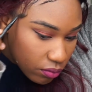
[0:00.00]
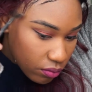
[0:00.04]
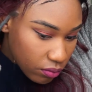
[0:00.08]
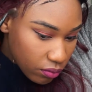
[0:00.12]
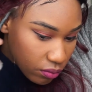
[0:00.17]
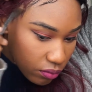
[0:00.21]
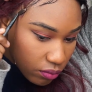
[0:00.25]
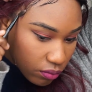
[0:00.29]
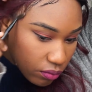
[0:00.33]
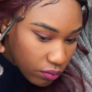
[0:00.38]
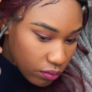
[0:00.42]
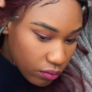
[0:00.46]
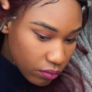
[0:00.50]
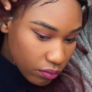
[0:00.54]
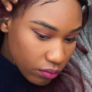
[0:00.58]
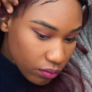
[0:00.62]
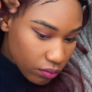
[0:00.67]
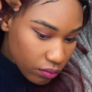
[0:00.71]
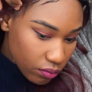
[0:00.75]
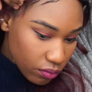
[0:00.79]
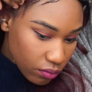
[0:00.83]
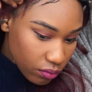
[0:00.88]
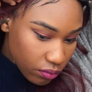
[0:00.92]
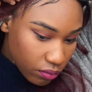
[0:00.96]

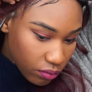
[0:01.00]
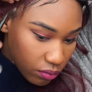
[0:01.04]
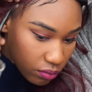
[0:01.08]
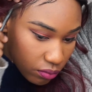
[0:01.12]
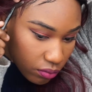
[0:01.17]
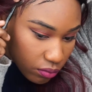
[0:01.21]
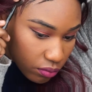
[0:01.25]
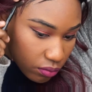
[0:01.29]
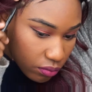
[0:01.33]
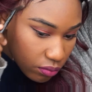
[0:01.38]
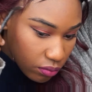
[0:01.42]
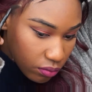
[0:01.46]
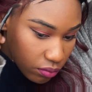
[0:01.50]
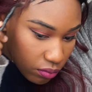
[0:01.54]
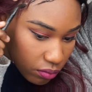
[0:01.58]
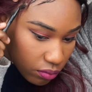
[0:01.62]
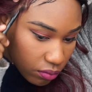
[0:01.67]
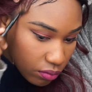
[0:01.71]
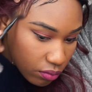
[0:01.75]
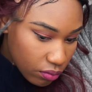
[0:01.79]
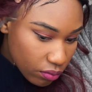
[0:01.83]
Nothing is said.